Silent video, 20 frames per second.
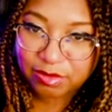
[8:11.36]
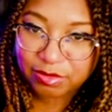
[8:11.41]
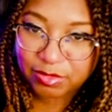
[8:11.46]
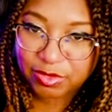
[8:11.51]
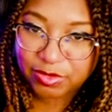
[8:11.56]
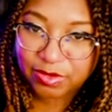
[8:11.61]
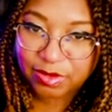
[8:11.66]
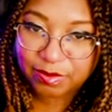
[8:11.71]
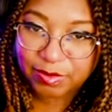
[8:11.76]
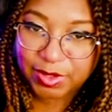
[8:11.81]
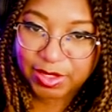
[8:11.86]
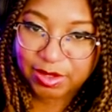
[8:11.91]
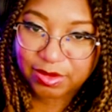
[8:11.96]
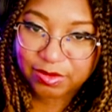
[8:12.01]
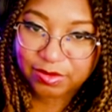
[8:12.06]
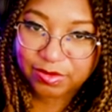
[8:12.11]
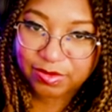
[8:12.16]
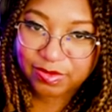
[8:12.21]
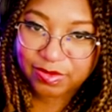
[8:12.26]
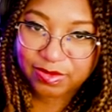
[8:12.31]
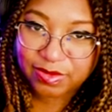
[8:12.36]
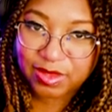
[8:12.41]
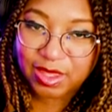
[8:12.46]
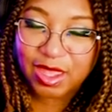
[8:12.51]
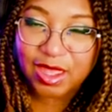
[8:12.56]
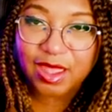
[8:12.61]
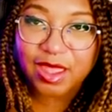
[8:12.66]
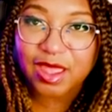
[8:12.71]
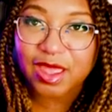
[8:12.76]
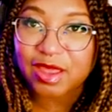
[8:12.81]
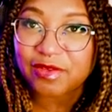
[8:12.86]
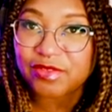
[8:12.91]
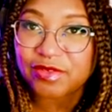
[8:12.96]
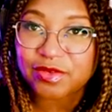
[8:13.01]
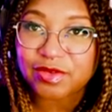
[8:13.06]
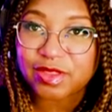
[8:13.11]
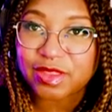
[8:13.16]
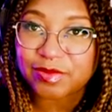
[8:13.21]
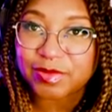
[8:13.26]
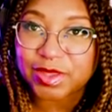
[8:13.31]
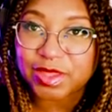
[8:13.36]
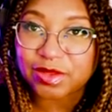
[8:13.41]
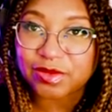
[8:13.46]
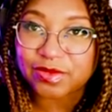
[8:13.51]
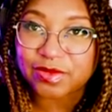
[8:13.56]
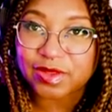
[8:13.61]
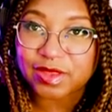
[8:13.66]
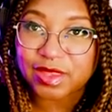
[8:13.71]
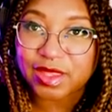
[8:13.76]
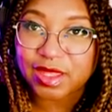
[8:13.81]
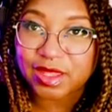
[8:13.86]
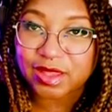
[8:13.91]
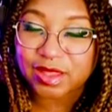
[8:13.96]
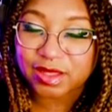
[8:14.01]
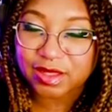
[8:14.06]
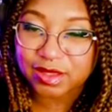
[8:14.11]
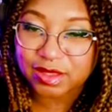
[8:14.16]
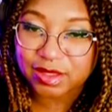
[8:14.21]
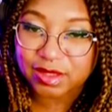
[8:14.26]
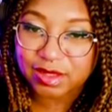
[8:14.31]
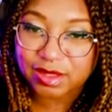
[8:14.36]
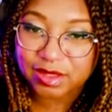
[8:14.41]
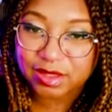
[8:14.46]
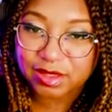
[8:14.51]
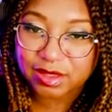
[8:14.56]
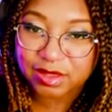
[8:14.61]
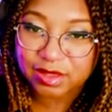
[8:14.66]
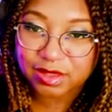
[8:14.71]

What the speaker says: Multi-bounce. I haven't really been using that lately.